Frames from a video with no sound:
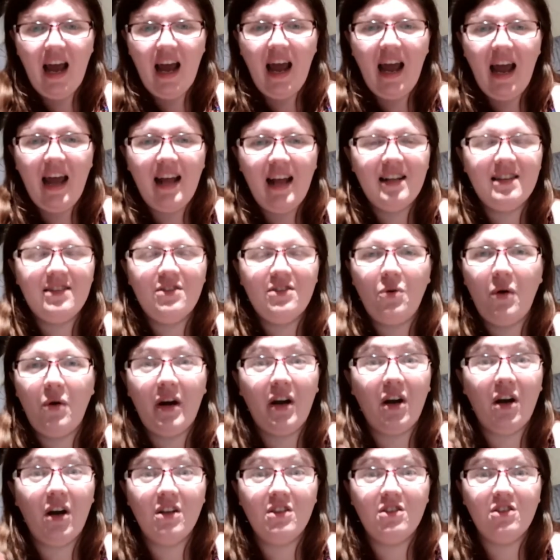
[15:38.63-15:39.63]
And so I
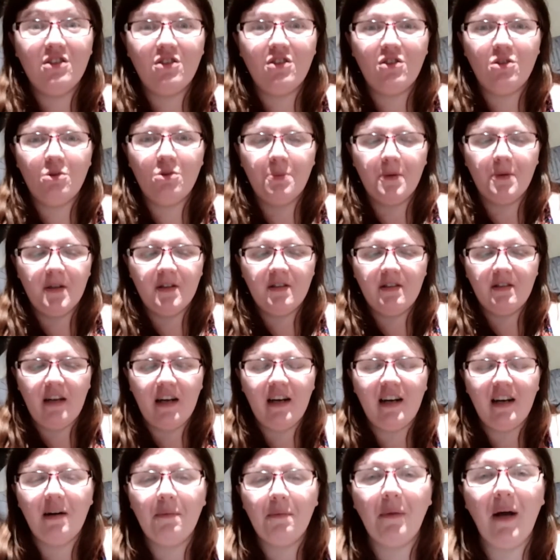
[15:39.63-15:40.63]
got super
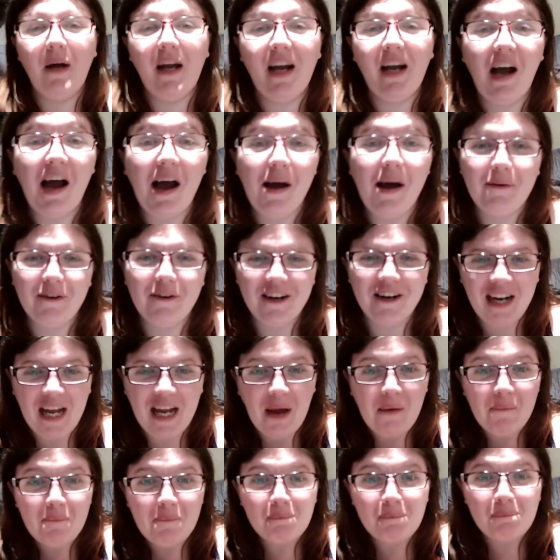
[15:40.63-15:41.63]
excited. I'm like, I'm going to
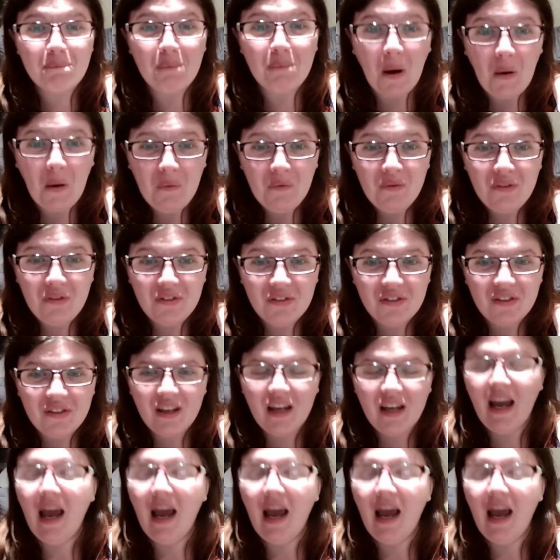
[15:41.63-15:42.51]
get both.